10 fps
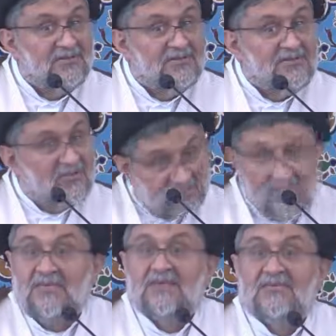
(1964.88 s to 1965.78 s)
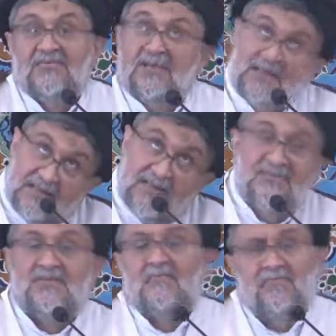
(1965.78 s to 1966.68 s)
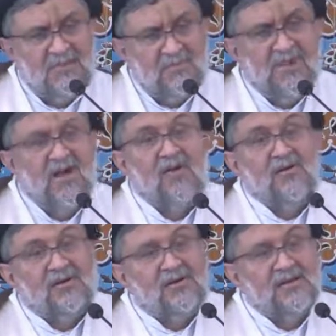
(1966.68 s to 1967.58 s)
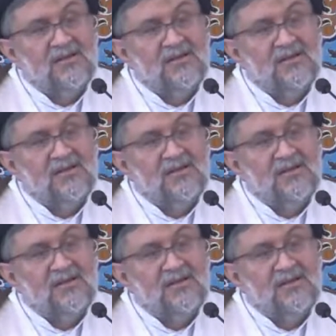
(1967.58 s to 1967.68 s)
Not safe. There is someone beyond